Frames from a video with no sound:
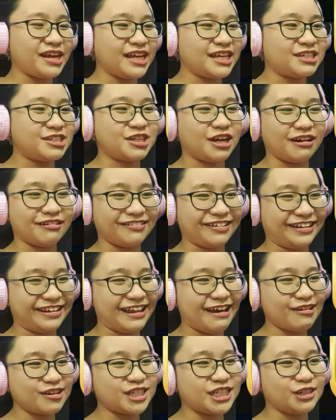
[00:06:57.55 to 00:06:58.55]
me eat
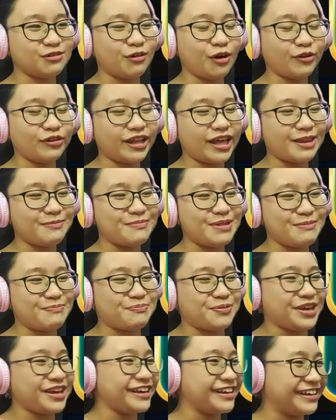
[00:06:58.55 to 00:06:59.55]
chocolate. Now she won't let
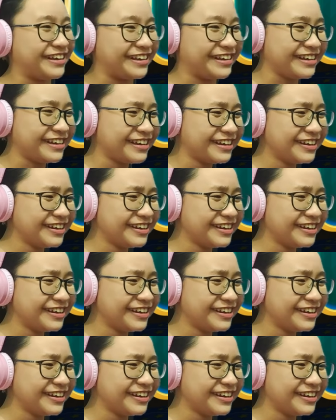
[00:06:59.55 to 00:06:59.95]
me pee.